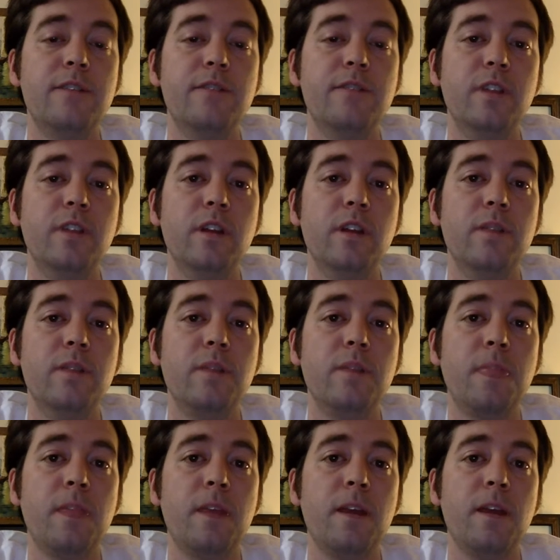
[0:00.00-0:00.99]
Villa.
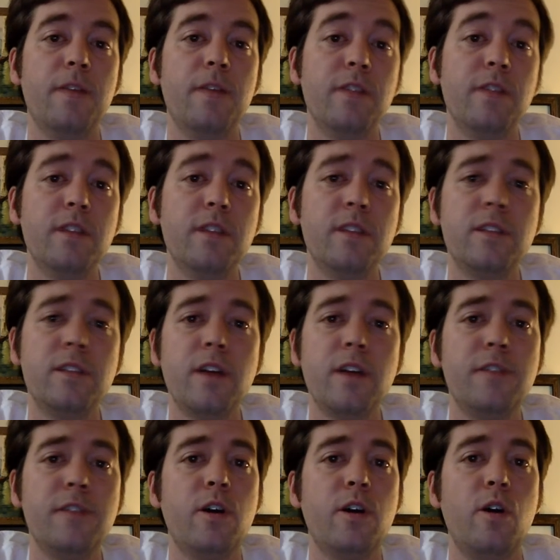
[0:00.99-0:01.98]
Villa's
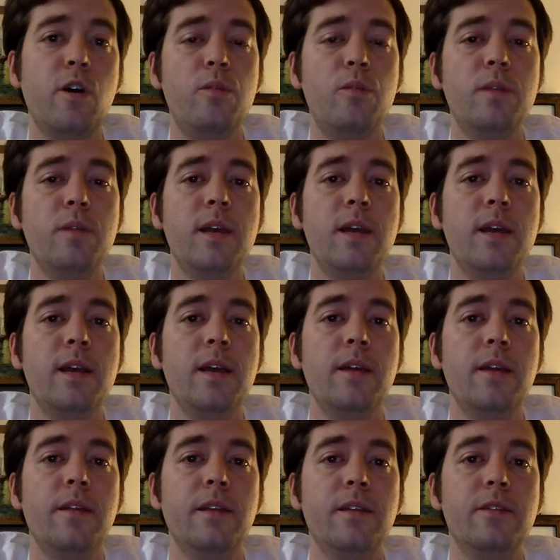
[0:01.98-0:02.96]
tough at home.
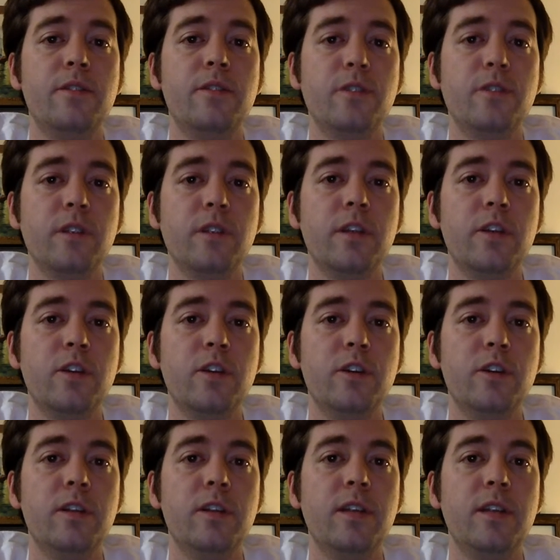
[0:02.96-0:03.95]
They certainly
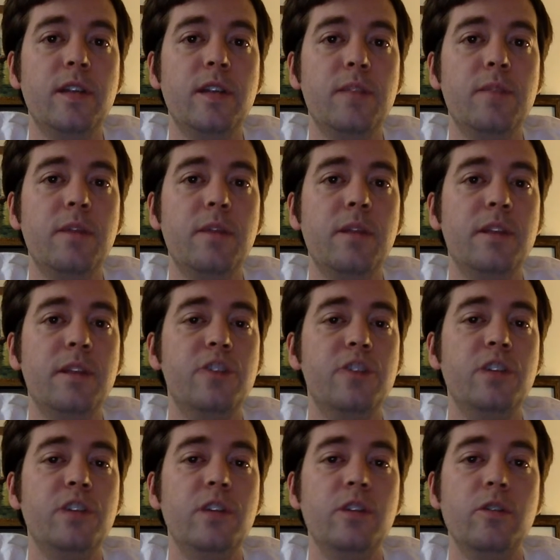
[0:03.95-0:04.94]
could keep a clean
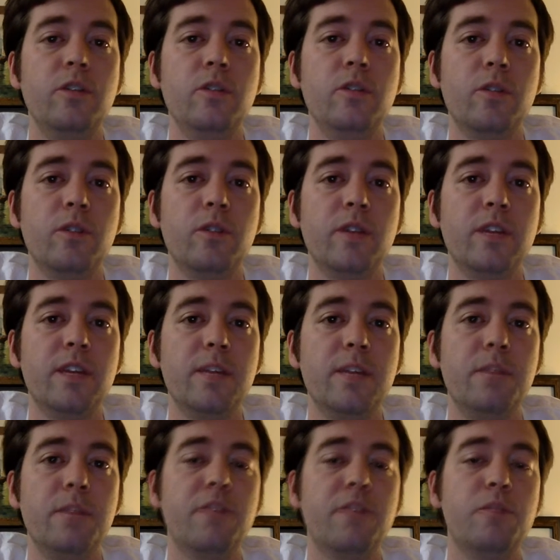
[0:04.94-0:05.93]
sheet or
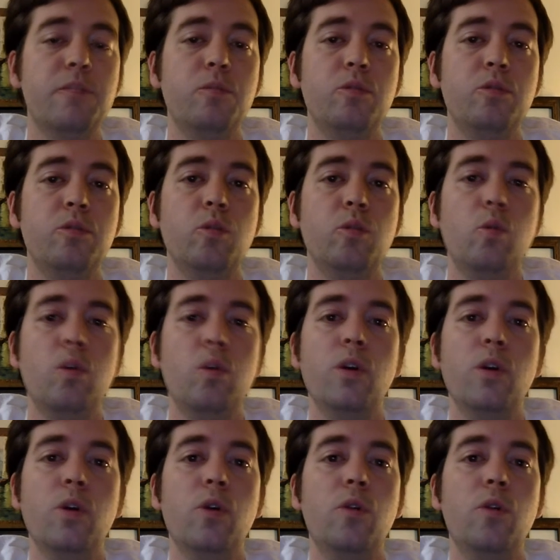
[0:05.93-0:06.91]
keep Liverpool to one
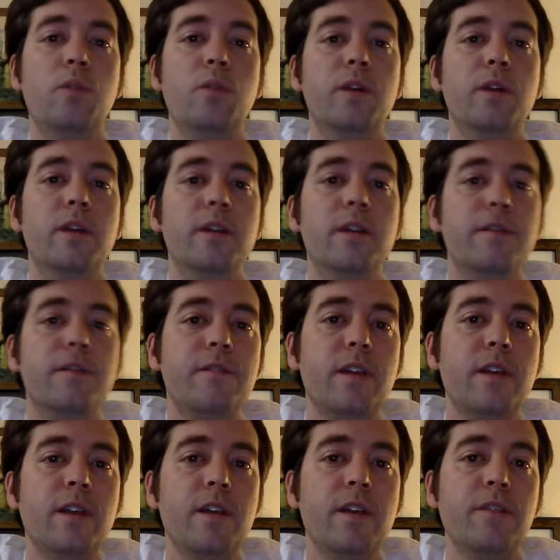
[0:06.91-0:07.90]
goal, but
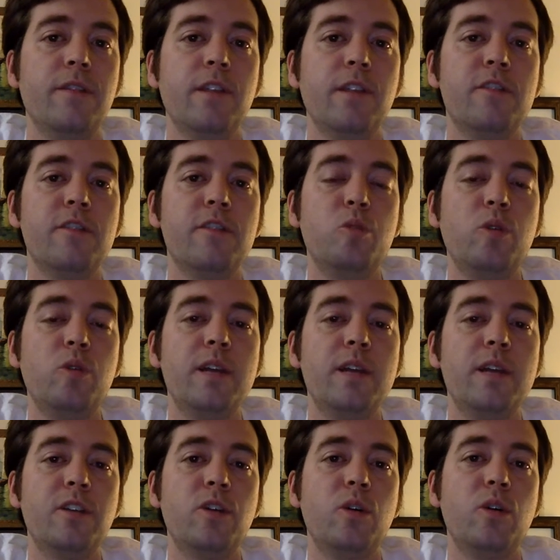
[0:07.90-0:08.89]
if Liverpool
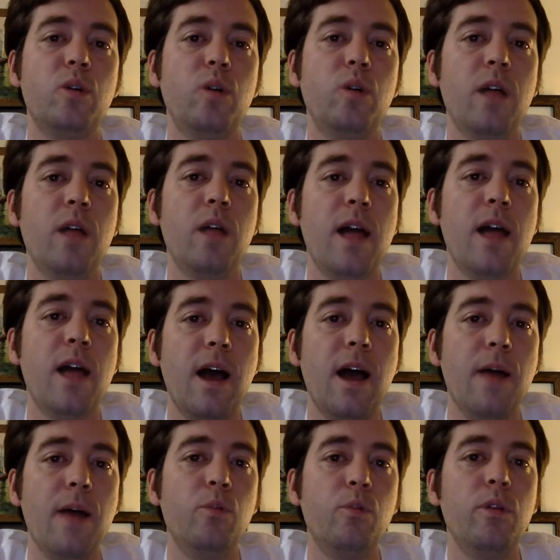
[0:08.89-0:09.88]
gets a goal,
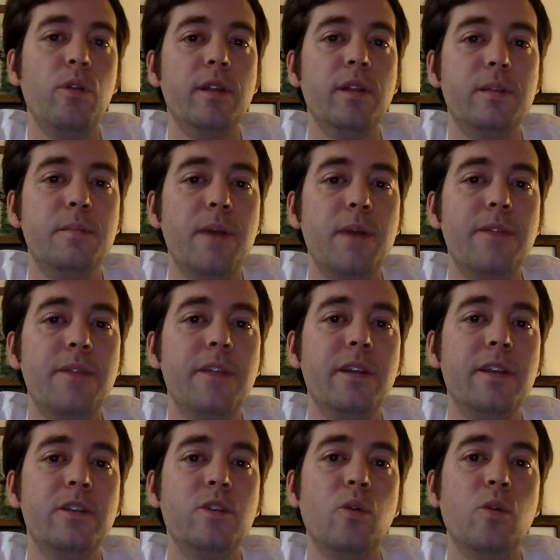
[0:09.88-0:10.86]
I'm willing to bet that
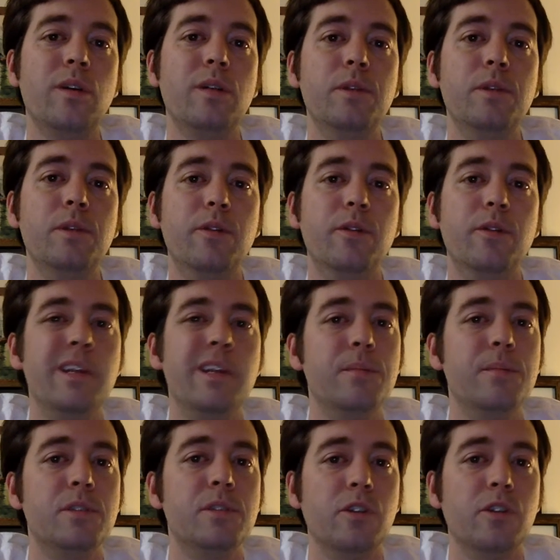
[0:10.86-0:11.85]
it's going to be
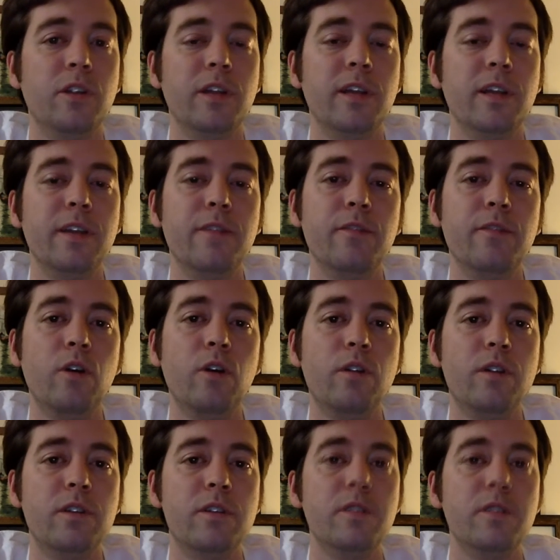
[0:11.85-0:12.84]
Raheem Sterling involved
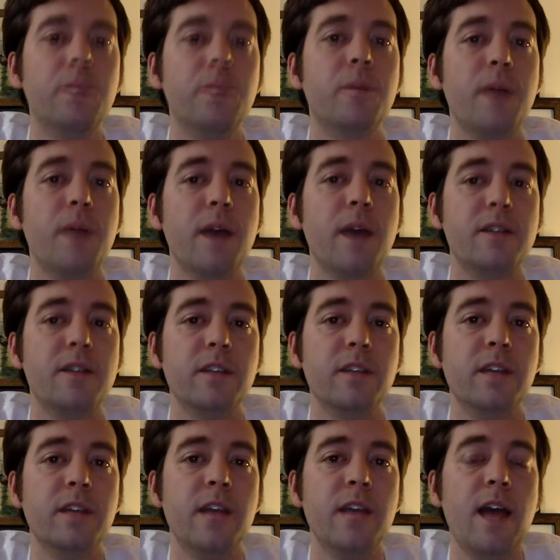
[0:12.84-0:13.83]
in some
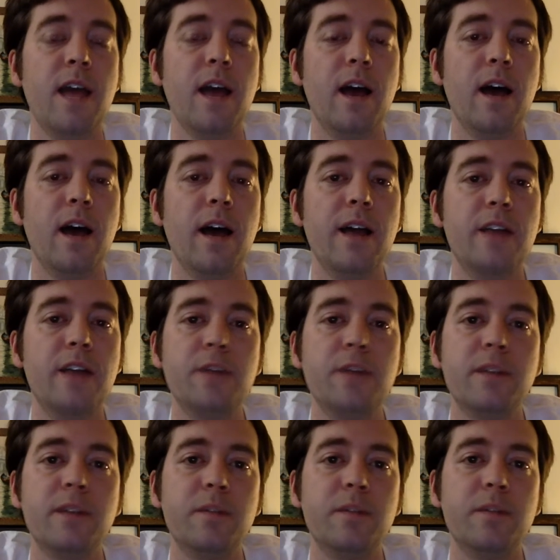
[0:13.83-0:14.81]
capacity. I
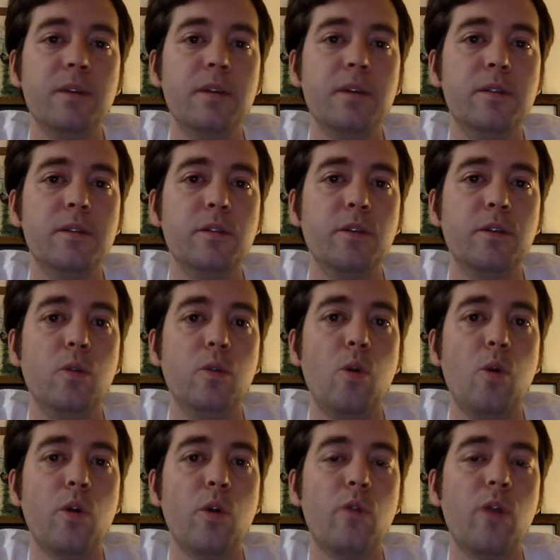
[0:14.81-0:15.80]
expect him to
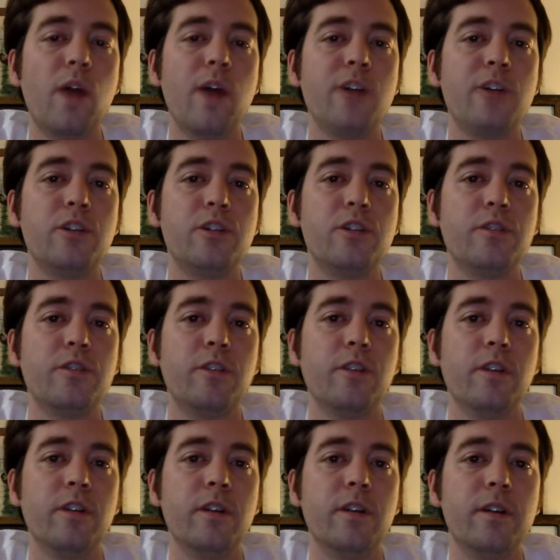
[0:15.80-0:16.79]
reward Rodgers
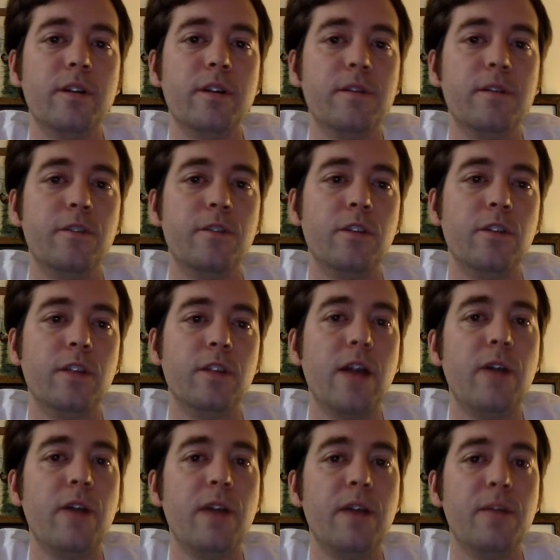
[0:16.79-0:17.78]
for
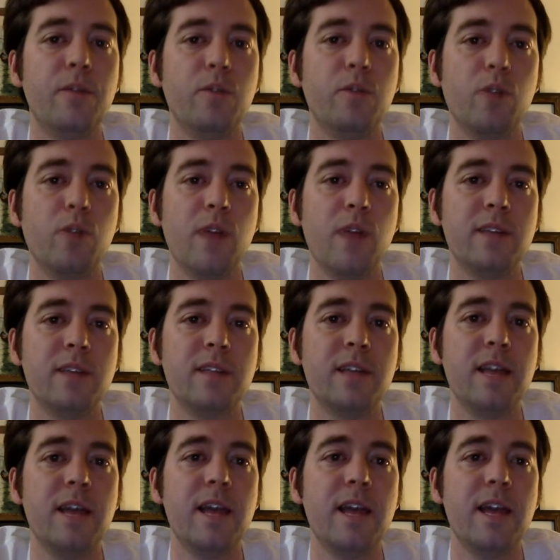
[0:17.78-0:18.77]
allowing him to
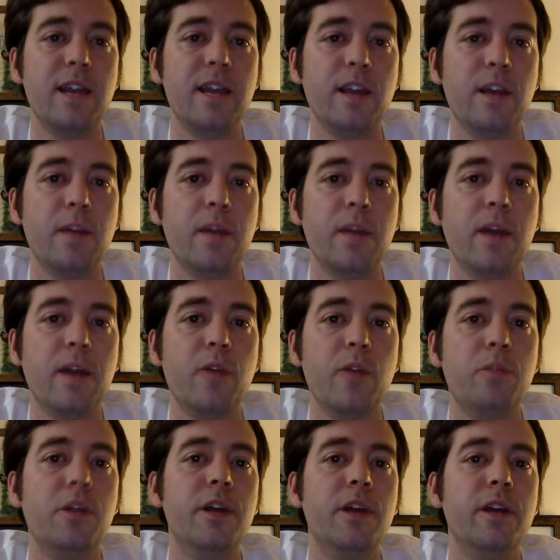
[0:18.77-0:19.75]
rest and coming out and
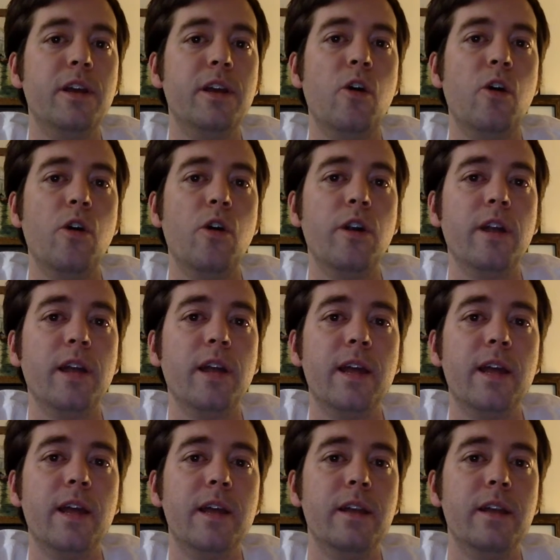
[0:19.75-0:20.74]
playing hard
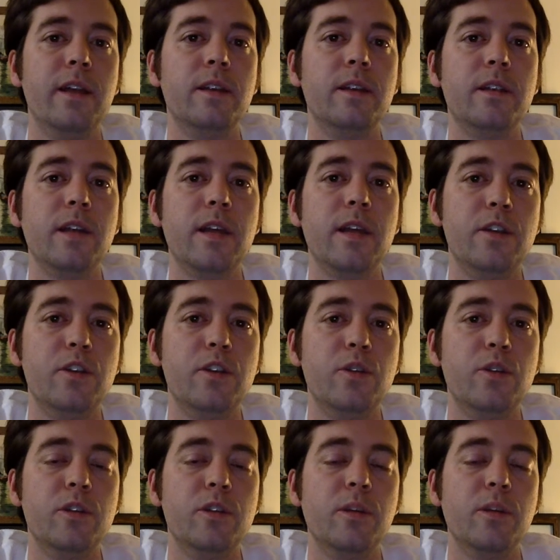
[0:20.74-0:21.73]
and
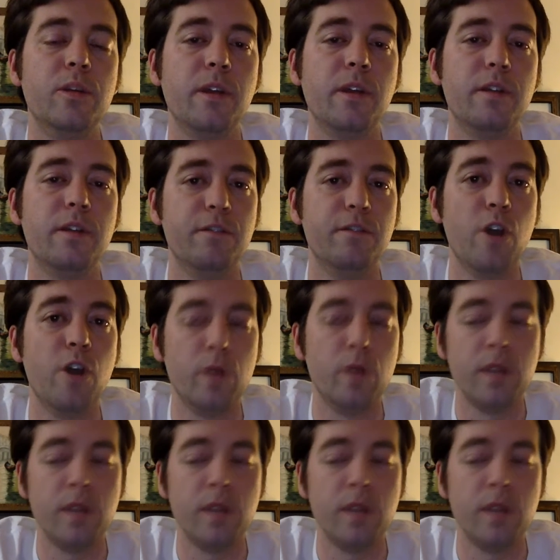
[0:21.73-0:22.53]
doing something of note.